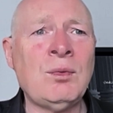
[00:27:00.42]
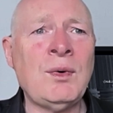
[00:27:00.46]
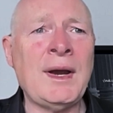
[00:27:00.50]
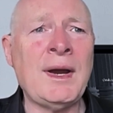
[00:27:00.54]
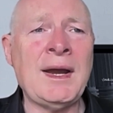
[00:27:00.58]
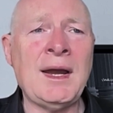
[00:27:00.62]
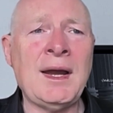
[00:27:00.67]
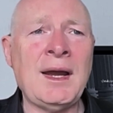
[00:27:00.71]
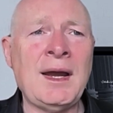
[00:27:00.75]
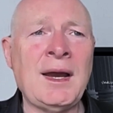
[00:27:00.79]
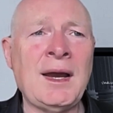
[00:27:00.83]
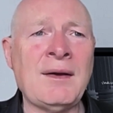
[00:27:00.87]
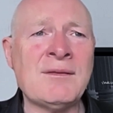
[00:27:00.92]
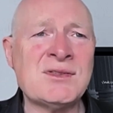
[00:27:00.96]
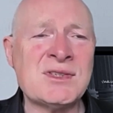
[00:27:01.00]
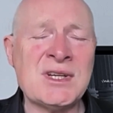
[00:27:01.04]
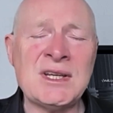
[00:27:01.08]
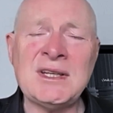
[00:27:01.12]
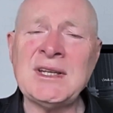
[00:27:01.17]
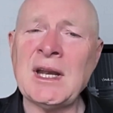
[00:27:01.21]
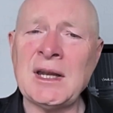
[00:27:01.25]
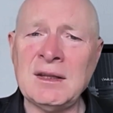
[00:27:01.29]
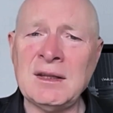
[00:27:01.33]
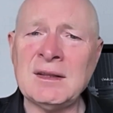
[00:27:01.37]
where I've
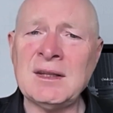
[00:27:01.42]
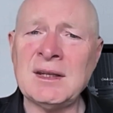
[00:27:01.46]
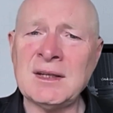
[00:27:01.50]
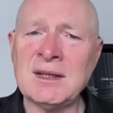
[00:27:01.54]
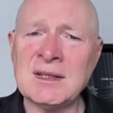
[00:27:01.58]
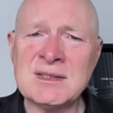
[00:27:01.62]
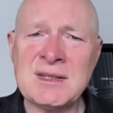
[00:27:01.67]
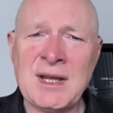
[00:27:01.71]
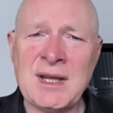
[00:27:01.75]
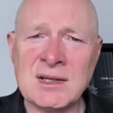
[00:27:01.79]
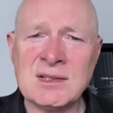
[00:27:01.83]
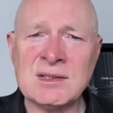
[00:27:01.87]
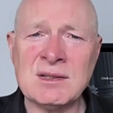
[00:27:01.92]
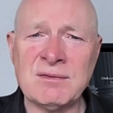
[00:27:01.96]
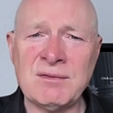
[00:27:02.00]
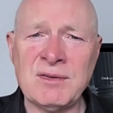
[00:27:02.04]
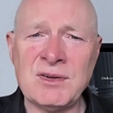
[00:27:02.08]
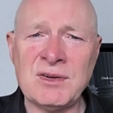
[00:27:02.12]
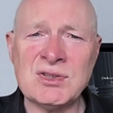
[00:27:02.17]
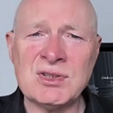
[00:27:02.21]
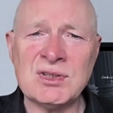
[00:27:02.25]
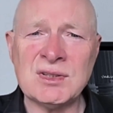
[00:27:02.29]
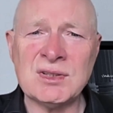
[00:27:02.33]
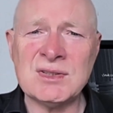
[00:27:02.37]
seen anything as tax
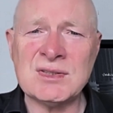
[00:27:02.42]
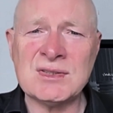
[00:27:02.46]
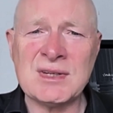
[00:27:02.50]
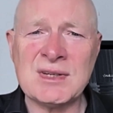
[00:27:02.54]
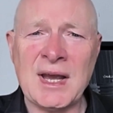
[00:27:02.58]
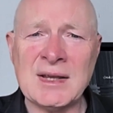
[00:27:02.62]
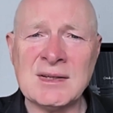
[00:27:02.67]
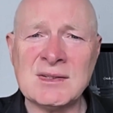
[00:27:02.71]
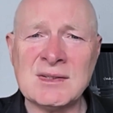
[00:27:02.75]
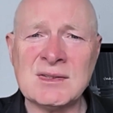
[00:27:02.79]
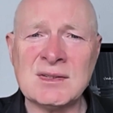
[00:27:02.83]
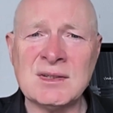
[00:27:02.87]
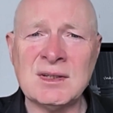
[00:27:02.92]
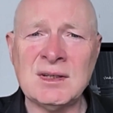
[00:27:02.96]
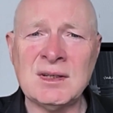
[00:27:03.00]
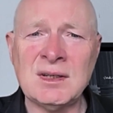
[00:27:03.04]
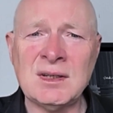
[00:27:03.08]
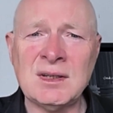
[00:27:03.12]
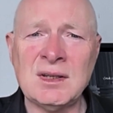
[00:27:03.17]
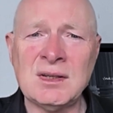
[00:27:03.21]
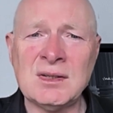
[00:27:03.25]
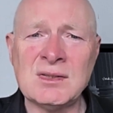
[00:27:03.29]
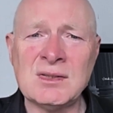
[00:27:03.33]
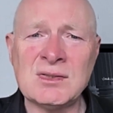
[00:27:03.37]
efficient as SSAS.
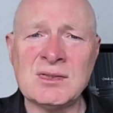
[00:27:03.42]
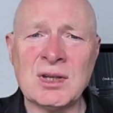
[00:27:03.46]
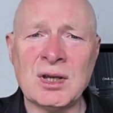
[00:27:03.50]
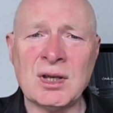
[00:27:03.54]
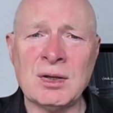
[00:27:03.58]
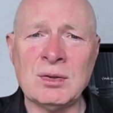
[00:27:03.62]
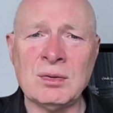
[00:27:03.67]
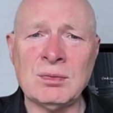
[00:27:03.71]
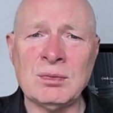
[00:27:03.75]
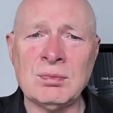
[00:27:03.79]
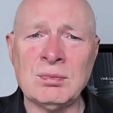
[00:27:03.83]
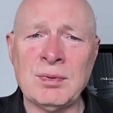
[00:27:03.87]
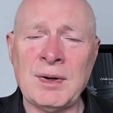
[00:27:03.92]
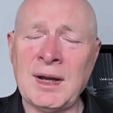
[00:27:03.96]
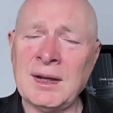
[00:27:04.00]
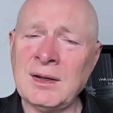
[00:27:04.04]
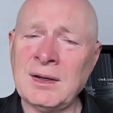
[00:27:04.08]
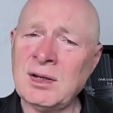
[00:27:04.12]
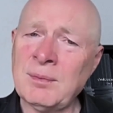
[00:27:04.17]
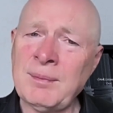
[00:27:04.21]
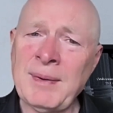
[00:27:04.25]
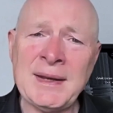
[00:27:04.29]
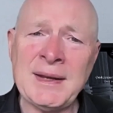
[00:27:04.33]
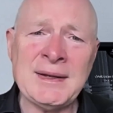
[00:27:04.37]
So
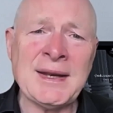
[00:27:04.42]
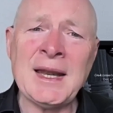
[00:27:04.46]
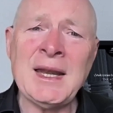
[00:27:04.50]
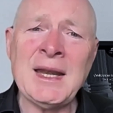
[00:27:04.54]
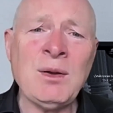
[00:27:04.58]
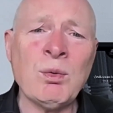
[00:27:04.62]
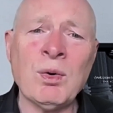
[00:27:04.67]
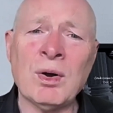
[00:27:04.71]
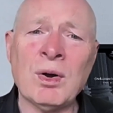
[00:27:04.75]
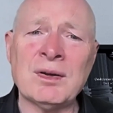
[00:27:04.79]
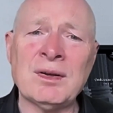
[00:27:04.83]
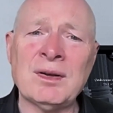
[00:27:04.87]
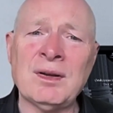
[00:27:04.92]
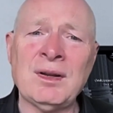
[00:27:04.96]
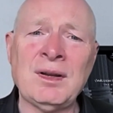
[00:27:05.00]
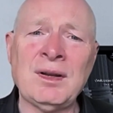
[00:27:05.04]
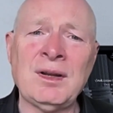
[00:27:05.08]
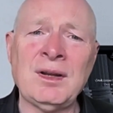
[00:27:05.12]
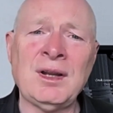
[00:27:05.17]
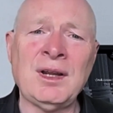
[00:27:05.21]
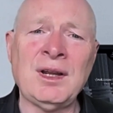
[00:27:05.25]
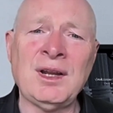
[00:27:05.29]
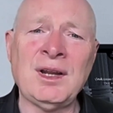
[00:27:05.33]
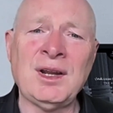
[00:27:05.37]
I commend anyone
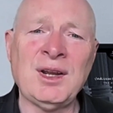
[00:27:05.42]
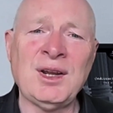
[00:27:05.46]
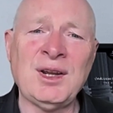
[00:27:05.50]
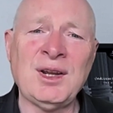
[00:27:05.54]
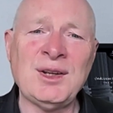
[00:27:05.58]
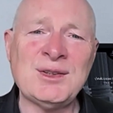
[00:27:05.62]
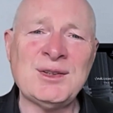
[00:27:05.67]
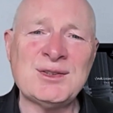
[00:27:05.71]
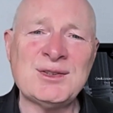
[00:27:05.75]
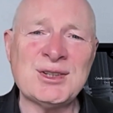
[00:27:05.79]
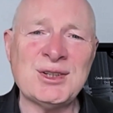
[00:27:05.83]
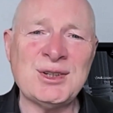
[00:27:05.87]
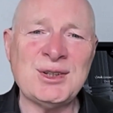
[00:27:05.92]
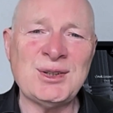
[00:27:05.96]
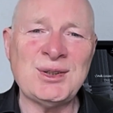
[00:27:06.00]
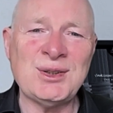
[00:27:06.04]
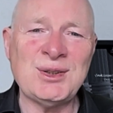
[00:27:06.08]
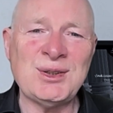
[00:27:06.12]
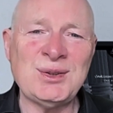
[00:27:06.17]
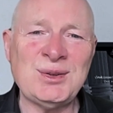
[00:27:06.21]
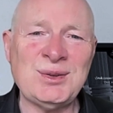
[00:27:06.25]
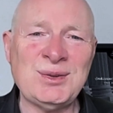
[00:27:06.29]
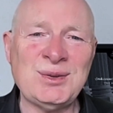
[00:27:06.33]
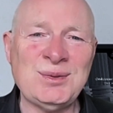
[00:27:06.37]

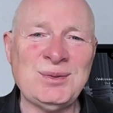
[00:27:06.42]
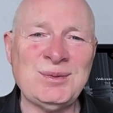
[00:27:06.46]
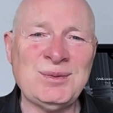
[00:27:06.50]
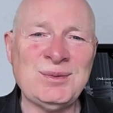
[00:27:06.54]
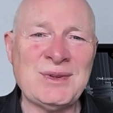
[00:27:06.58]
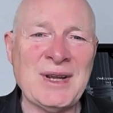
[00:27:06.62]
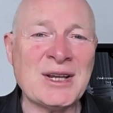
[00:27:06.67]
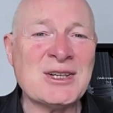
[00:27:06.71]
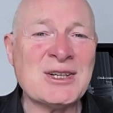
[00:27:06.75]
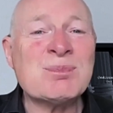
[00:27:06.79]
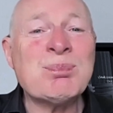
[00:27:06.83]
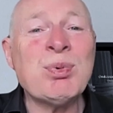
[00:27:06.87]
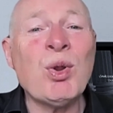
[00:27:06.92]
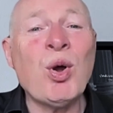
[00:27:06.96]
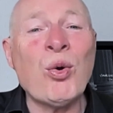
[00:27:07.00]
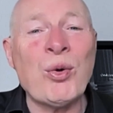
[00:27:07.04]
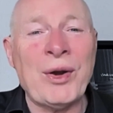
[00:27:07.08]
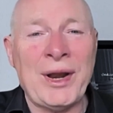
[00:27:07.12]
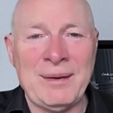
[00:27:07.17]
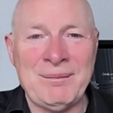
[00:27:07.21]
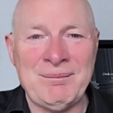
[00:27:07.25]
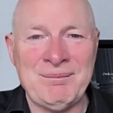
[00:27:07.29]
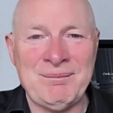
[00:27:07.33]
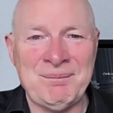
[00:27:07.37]
to
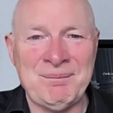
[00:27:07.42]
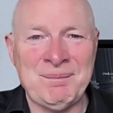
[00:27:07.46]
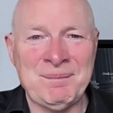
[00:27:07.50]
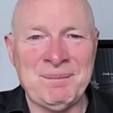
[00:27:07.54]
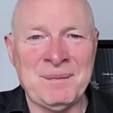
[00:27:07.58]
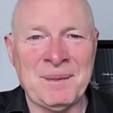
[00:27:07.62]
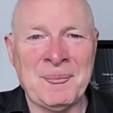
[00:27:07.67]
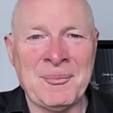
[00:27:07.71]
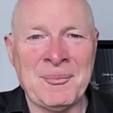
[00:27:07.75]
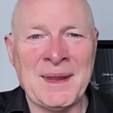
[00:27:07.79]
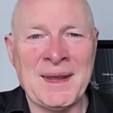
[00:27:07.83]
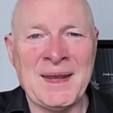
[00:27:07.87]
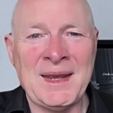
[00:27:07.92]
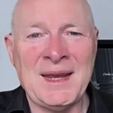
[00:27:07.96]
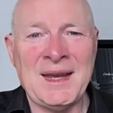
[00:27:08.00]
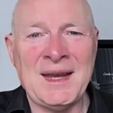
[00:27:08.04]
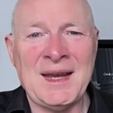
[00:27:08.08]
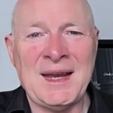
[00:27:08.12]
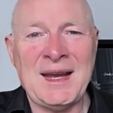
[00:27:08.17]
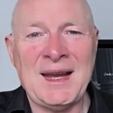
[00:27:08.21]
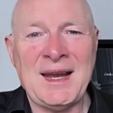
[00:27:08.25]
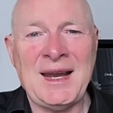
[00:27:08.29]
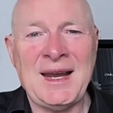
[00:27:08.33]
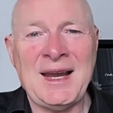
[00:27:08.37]
explore it,
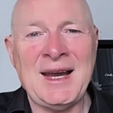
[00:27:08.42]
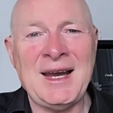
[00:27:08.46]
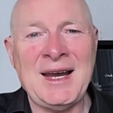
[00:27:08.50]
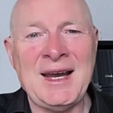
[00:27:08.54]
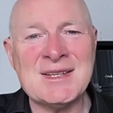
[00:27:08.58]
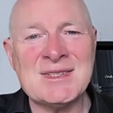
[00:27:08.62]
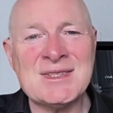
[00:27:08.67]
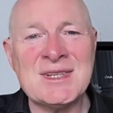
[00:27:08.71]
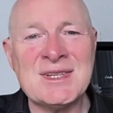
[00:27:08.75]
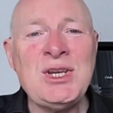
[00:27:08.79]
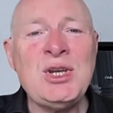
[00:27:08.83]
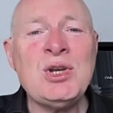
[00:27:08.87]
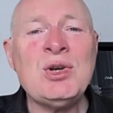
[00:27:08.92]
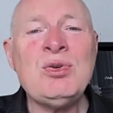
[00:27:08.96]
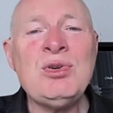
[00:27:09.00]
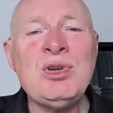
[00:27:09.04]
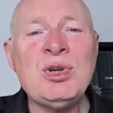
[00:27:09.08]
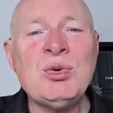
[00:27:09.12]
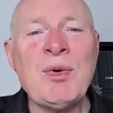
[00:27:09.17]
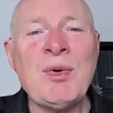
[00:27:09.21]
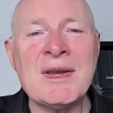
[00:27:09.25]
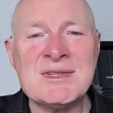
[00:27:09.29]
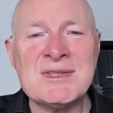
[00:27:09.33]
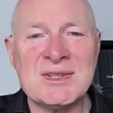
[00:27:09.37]
see who
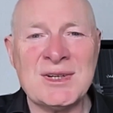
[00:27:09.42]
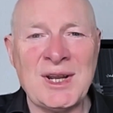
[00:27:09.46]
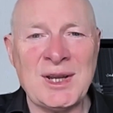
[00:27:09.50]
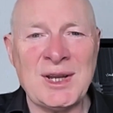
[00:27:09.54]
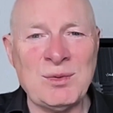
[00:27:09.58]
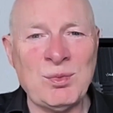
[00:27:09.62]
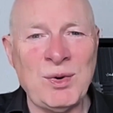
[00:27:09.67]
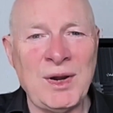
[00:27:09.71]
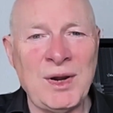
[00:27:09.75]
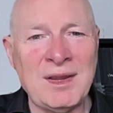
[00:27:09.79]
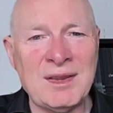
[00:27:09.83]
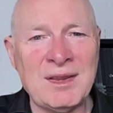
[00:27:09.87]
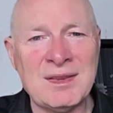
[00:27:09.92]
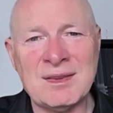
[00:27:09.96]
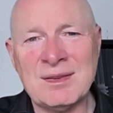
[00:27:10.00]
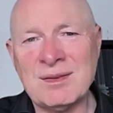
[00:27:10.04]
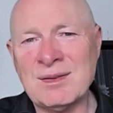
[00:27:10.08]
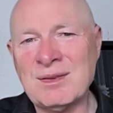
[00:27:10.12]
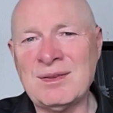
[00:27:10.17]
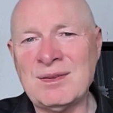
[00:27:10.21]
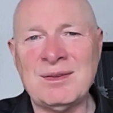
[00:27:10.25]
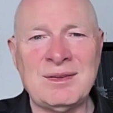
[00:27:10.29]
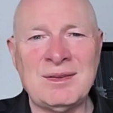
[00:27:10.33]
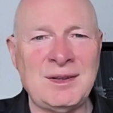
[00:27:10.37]
you resonate
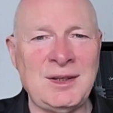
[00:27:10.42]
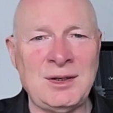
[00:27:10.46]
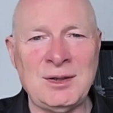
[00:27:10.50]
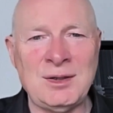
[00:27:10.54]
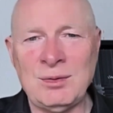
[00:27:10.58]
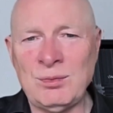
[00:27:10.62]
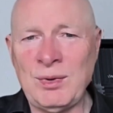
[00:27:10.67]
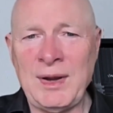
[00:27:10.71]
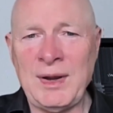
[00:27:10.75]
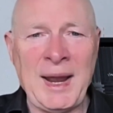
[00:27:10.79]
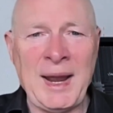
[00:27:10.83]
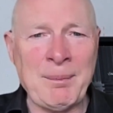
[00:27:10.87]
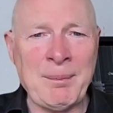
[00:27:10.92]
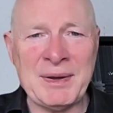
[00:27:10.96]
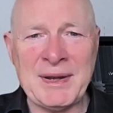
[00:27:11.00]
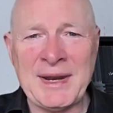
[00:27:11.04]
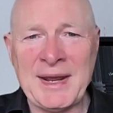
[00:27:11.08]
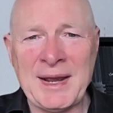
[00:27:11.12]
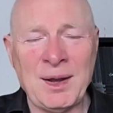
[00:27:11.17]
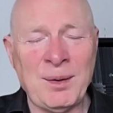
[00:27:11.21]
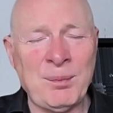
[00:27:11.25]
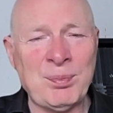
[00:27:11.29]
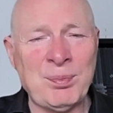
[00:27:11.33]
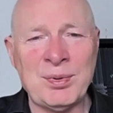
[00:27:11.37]
with. We're happy
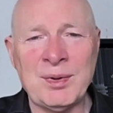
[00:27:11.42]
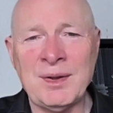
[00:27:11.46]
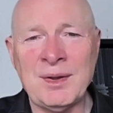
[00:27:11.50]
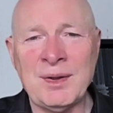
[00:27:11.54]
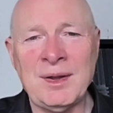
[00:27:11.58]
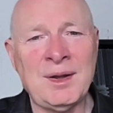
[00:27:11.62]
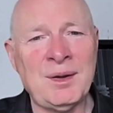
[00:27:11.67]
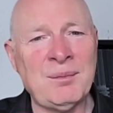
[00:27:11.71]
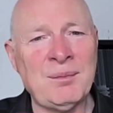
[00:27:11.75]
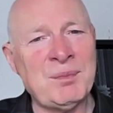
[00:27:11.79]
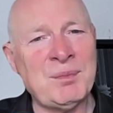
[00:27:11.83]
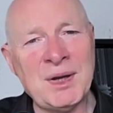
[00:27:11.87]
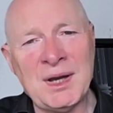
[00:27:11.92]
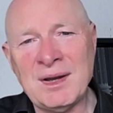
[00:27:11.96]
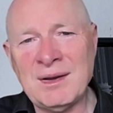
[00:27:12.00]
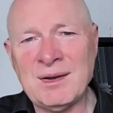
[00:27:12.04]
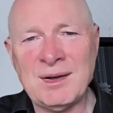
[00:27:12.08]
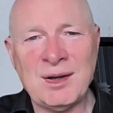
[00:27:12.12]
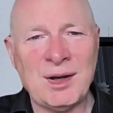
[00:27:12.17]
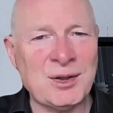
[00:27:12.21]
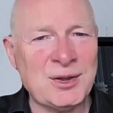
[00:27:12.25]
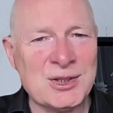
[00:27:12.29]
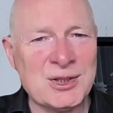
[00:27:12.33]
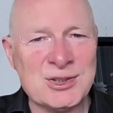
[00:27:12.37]
to help,
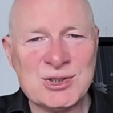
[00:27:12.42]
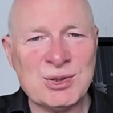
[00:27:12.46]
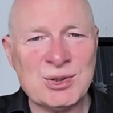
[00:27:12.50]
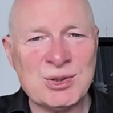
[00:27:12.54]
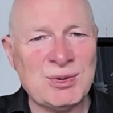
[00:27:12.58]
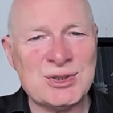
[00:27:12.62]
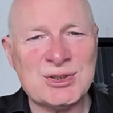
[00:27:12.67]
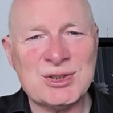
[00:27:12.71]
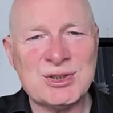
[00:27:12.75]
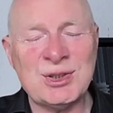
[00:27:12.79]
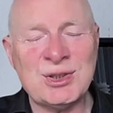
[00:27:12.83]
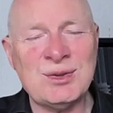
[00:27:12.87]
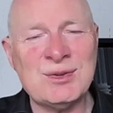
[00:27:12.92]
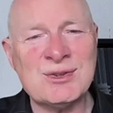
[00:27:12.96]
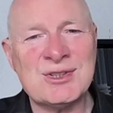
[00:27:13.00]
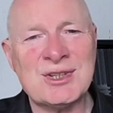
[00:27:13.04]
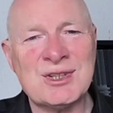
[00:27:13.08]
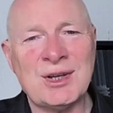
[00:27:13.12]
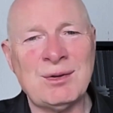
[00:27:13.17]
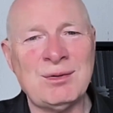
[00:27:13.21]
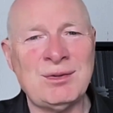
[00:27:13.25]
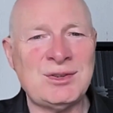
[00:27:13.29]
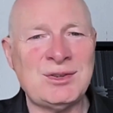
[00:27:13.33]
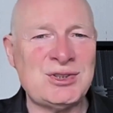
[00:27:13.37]
but others do it too.
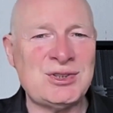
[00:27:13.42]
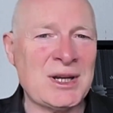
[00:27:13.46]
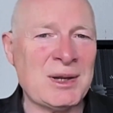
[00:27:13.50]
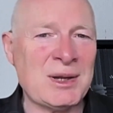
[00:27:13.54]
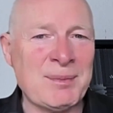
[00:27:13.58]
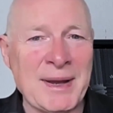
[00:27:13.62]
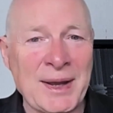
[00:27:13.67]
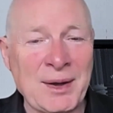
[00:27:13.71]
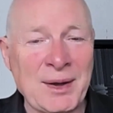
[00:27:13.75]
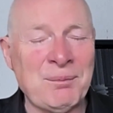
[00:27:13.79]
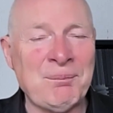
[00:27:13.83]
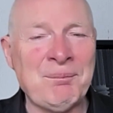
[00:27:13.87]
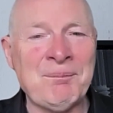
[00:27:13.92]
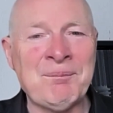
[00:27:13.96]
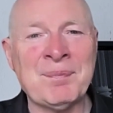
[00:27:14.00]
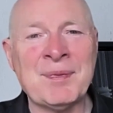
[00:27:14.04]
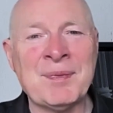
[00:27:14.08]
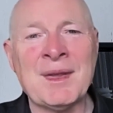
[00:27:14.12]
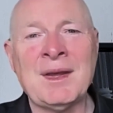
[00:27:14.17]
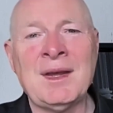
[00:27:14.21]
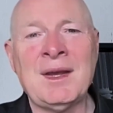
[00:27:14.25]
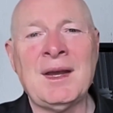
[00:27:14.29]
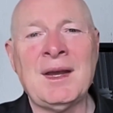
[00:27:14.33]
So check them out